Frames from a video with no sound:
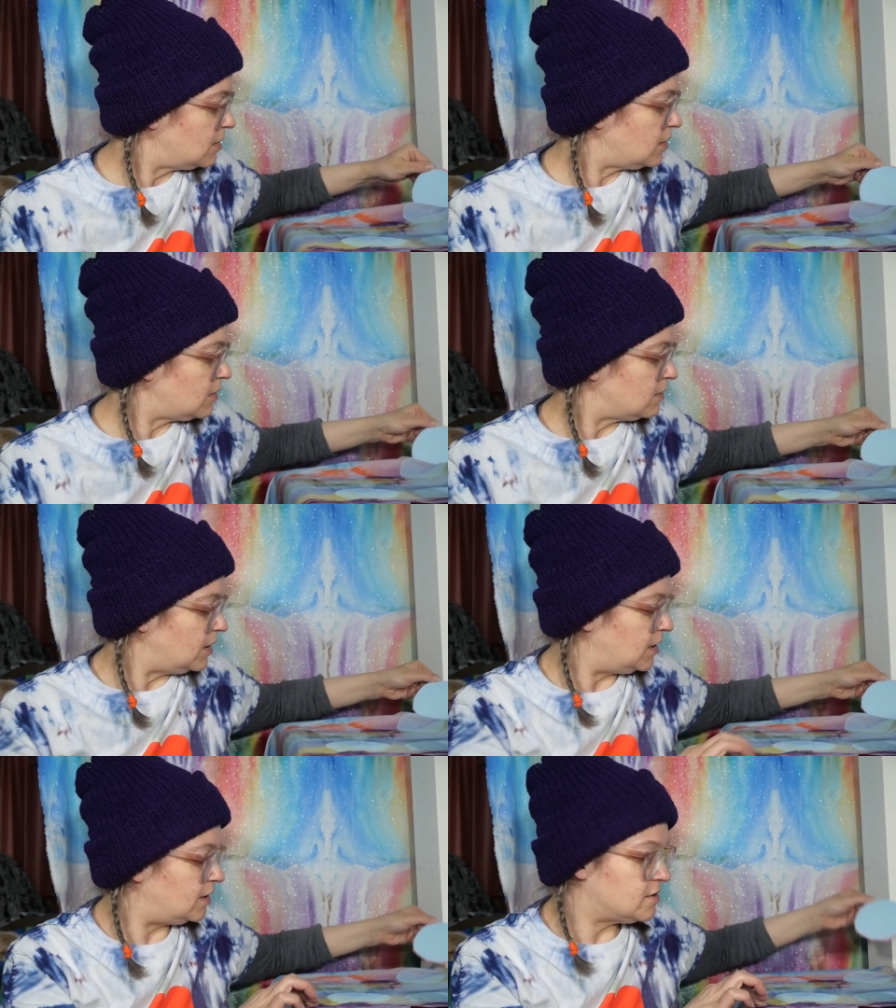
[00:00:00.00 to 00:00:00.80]

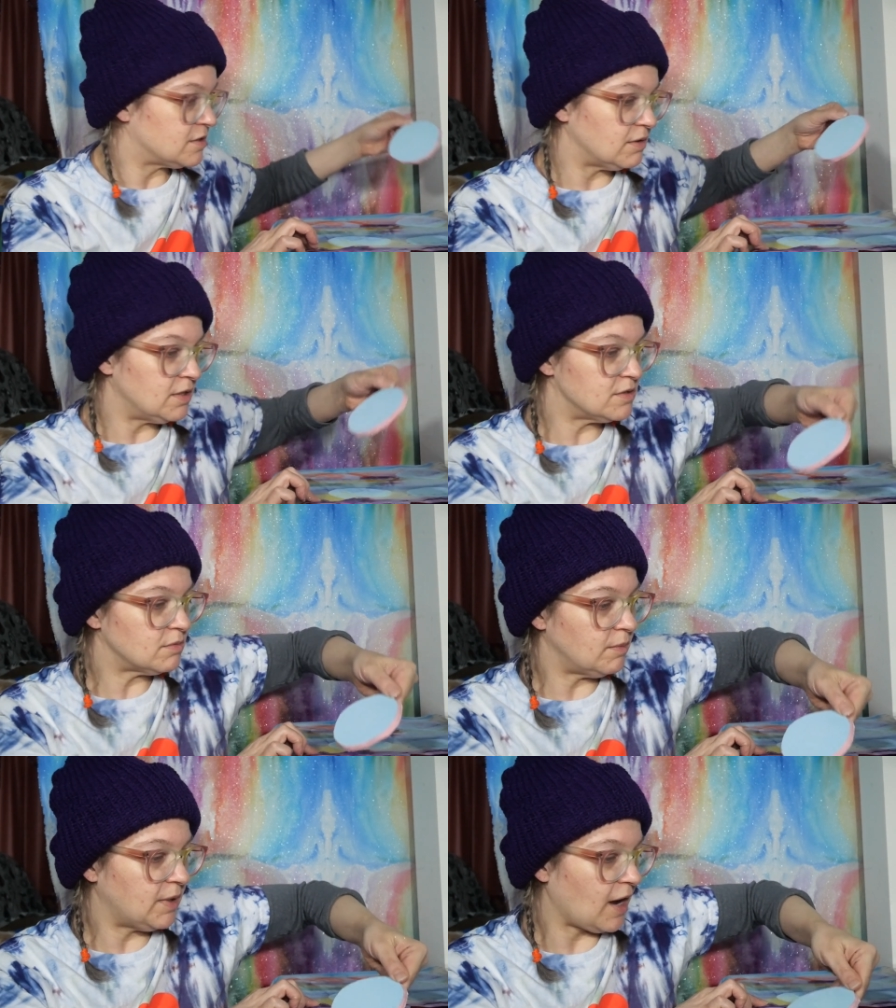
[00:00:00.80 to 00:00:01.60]
Alrighty, so here's
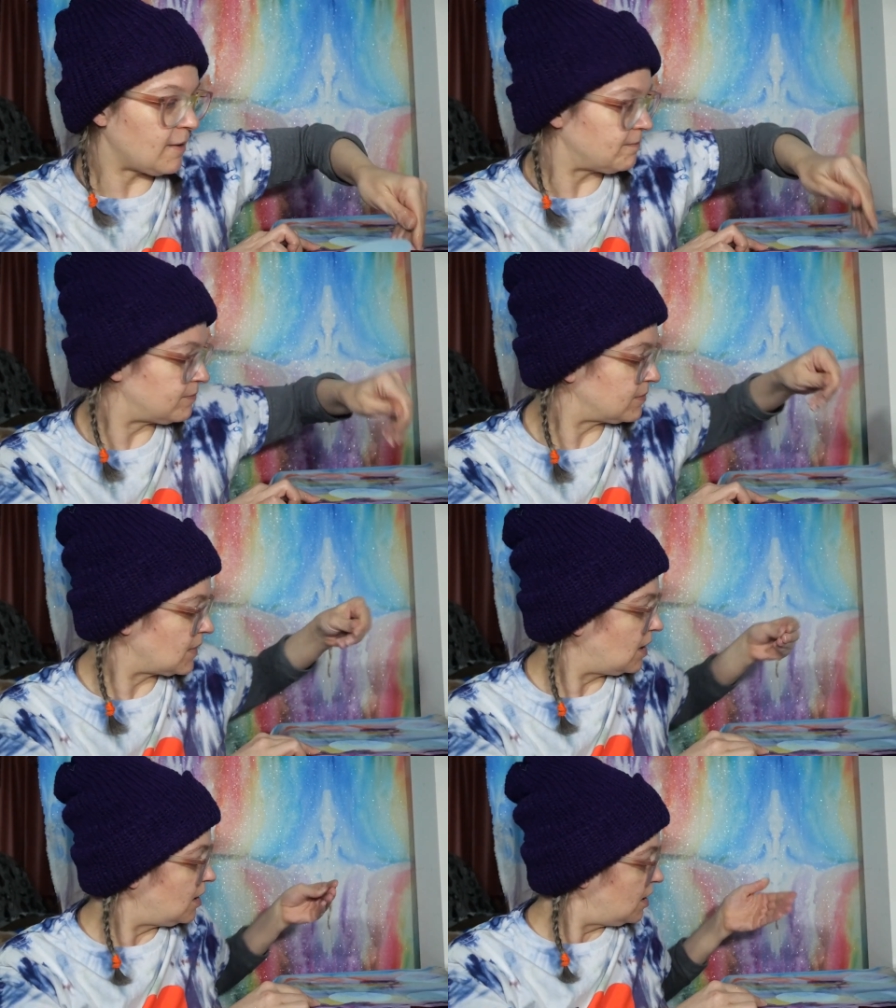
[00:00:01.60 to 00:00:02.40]
what we've got.
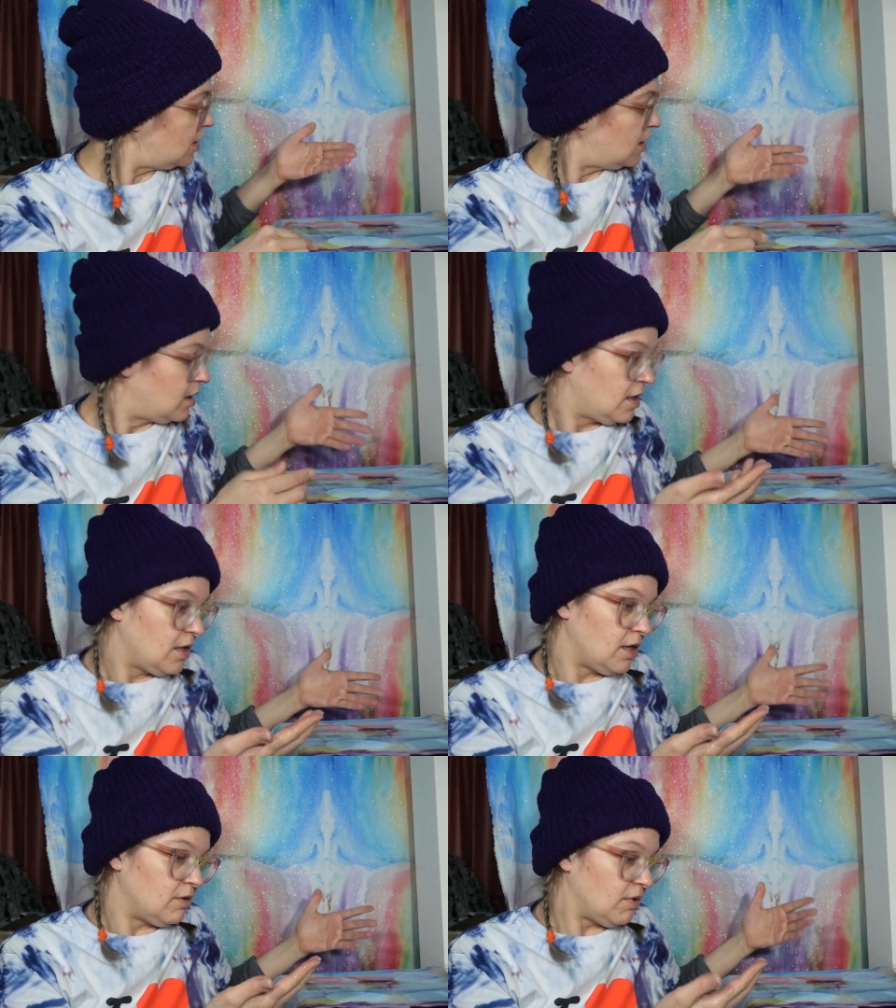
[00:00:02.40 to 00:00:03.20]

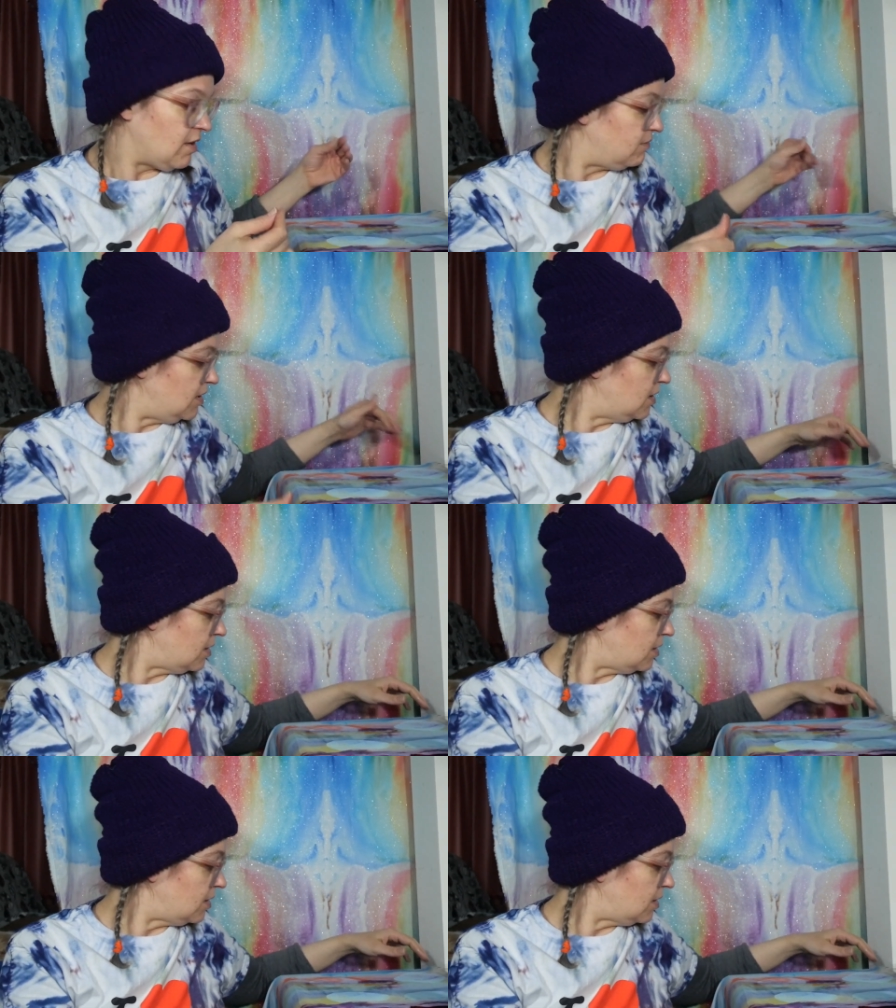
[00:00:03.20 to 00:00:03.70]
I don't have ink